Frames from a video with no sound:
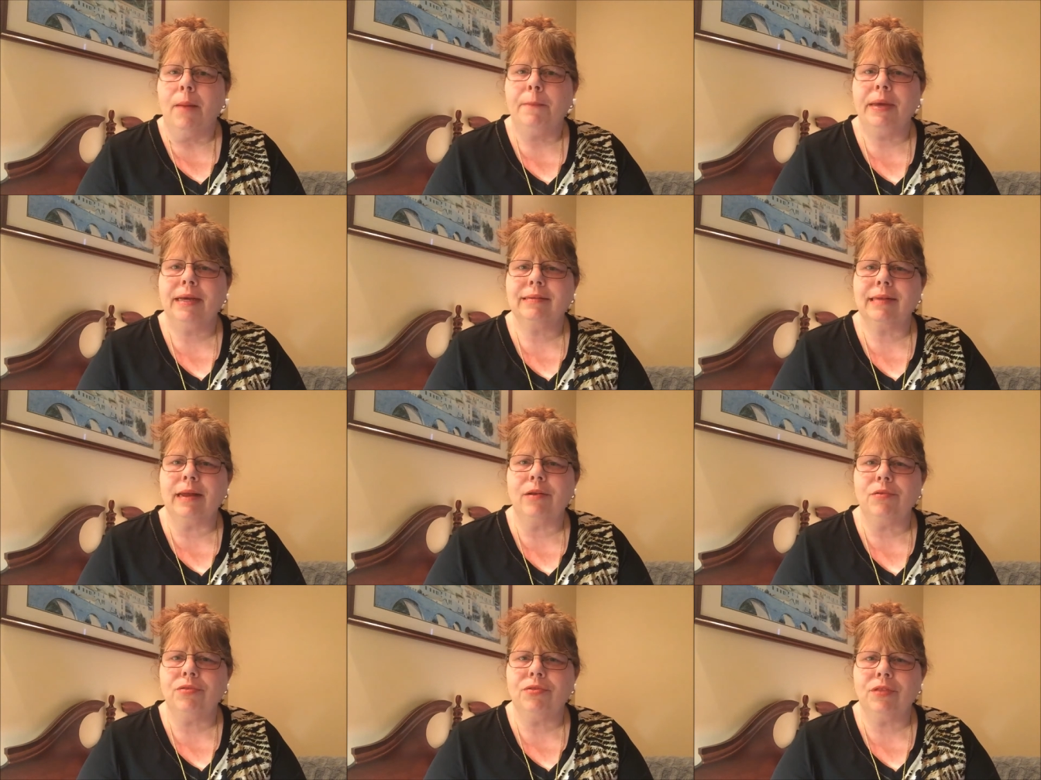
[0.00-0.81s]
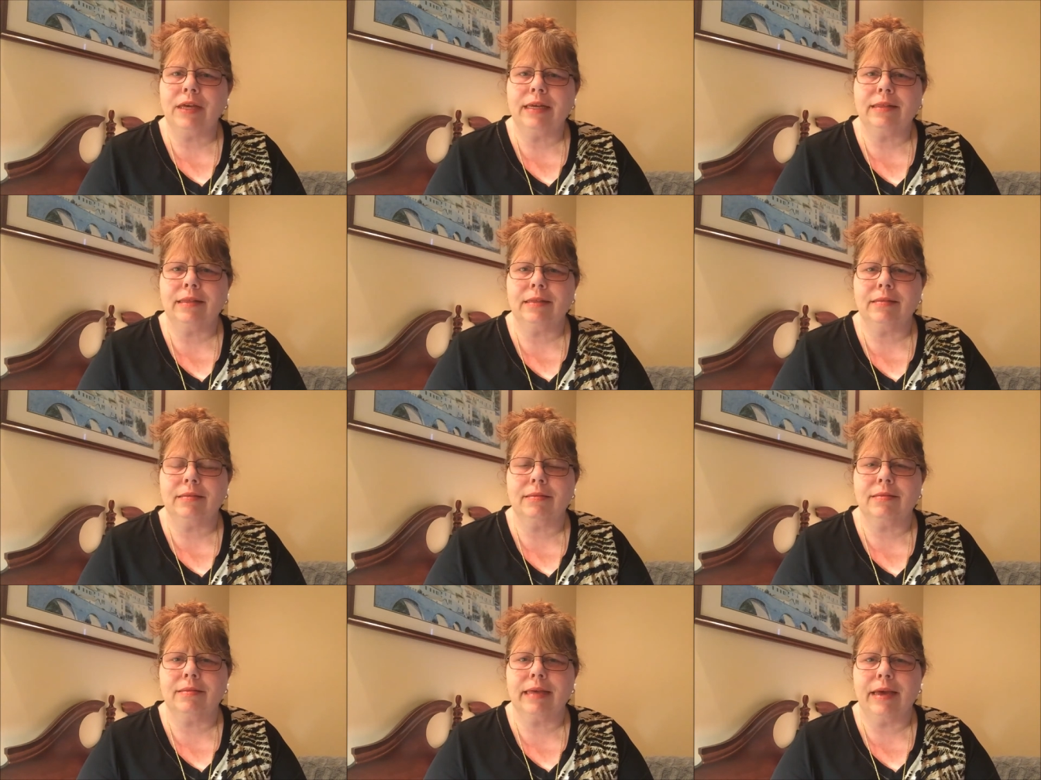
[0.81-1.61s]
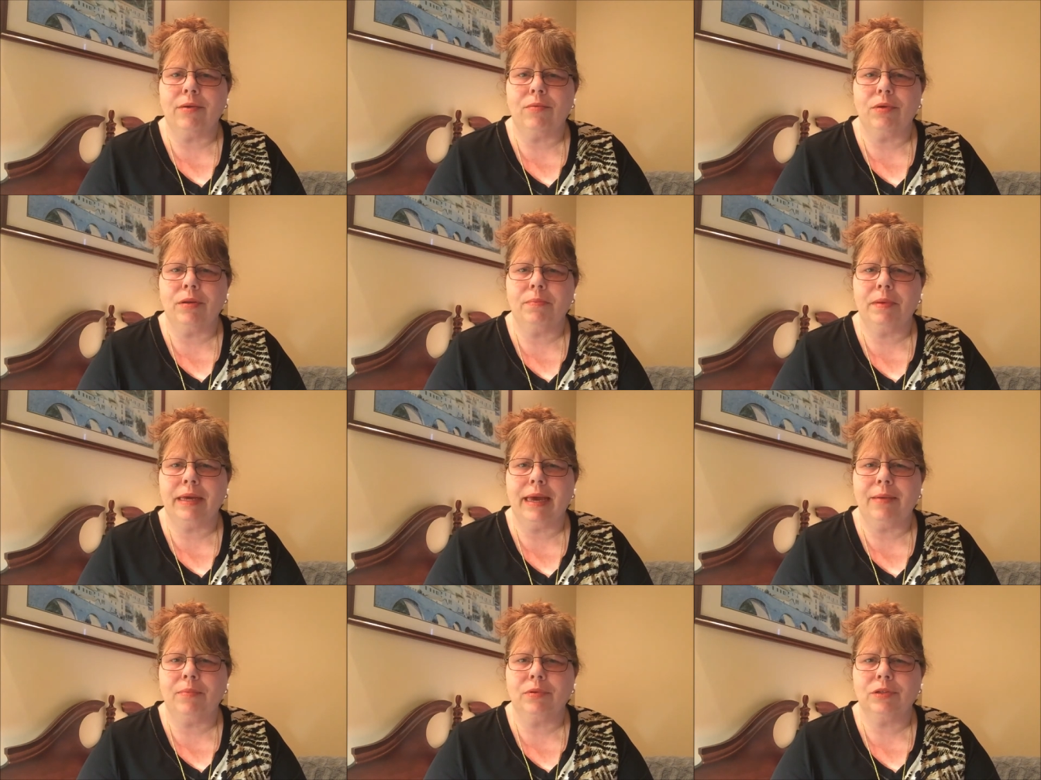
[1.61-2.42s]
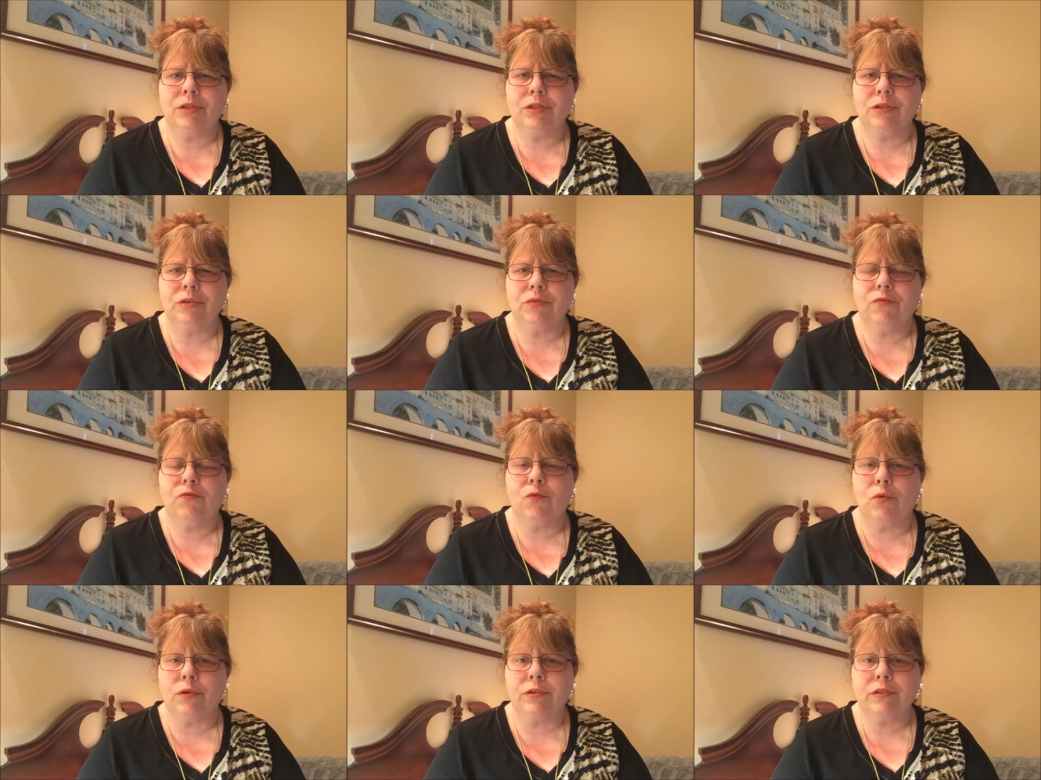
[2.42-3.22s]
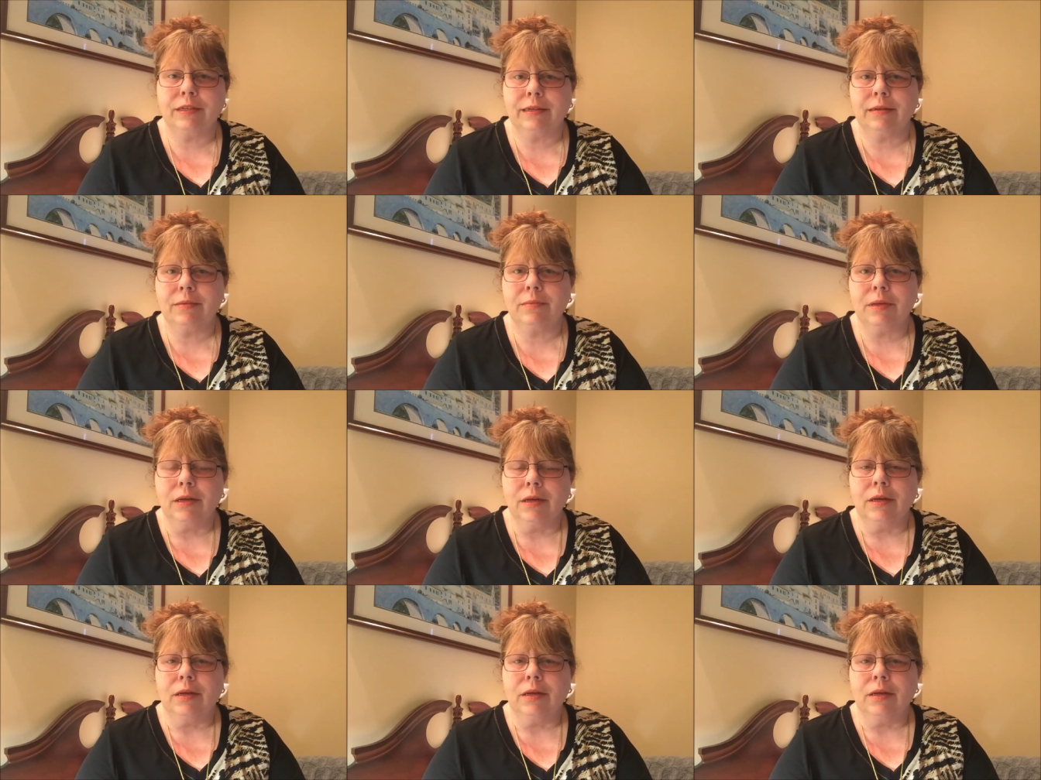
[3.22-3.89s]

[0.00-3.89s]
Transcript: because I don't think that they would be able to force him